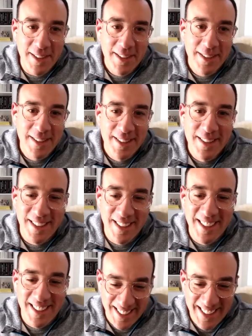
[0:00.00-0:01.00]
Yeah, left to be
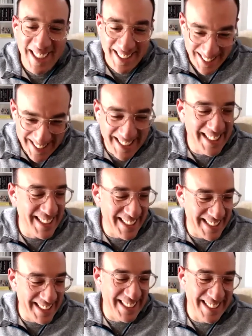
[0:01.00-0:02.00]
desired. That's a good way to
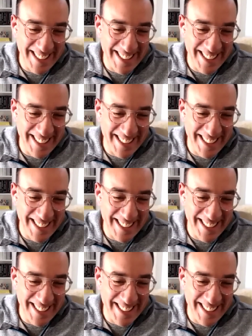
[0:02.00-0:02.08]
say it